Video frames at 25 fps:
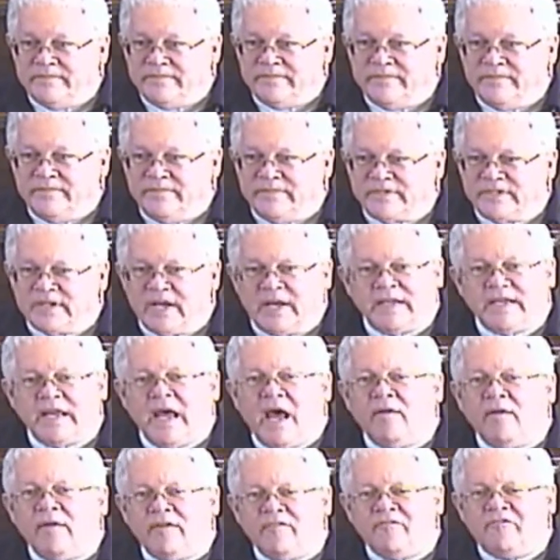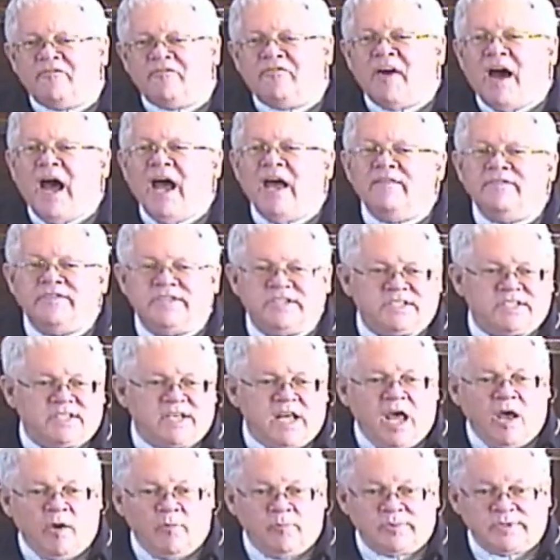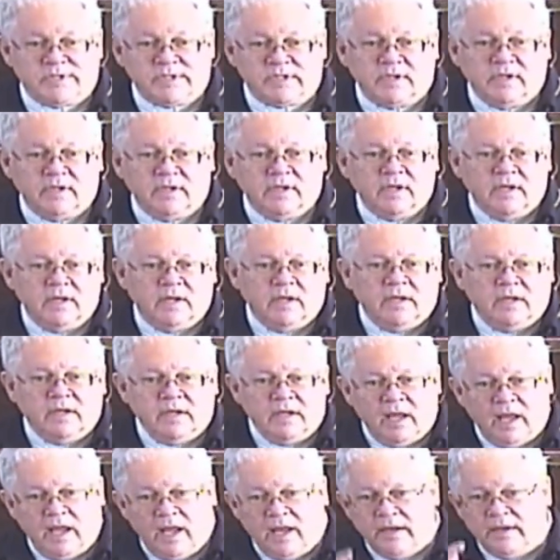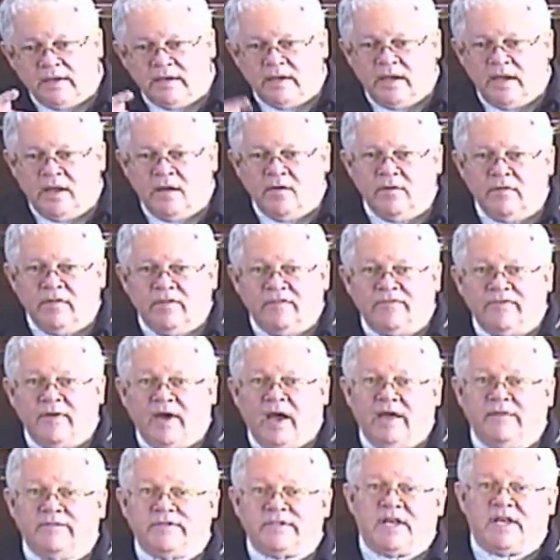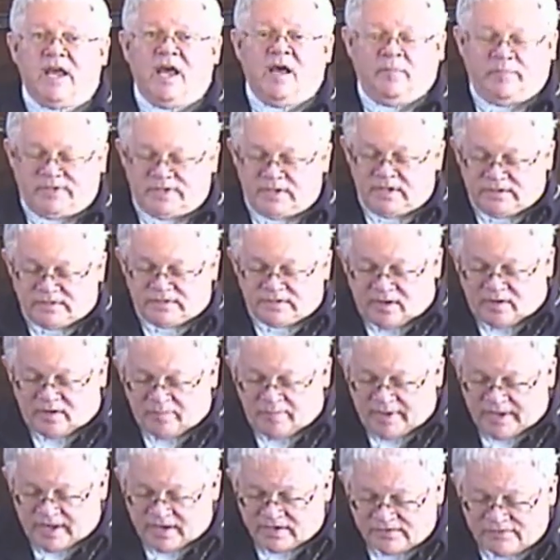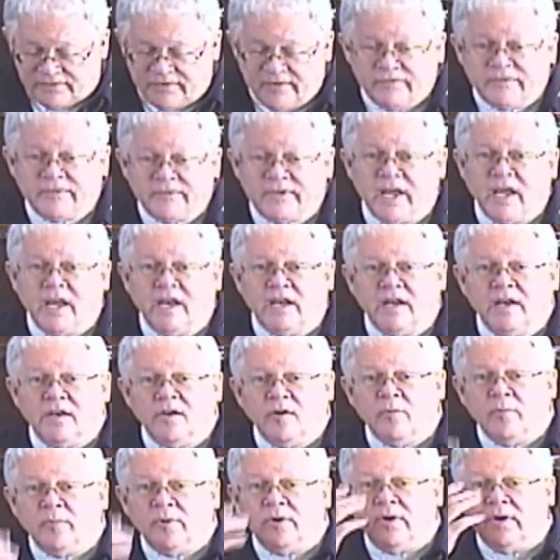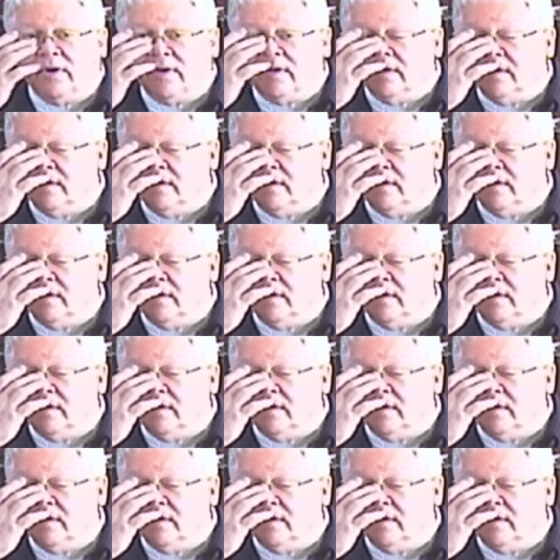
set down in 5 steps. And here are the 5 steps. It's on page 15 in your book.